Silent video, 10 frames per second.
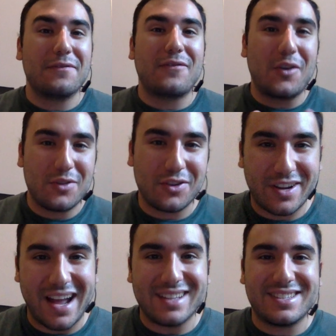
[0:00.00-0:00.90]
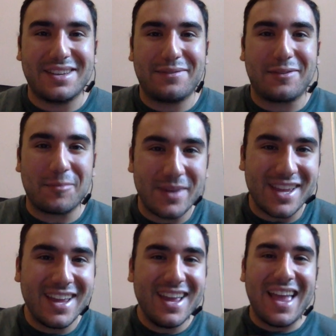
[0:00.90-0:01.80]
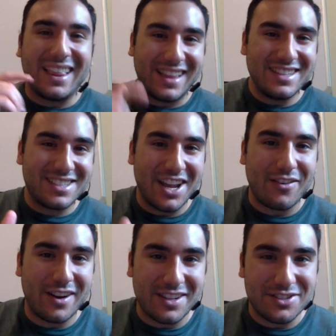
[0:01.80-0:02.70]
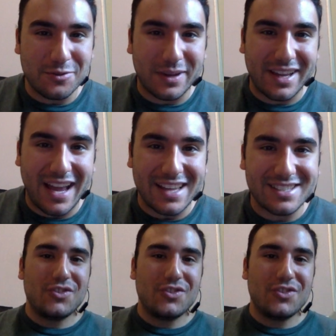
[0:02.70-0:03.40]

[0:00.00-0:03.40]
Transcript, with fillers: further content for me, and let's get right into it, guys.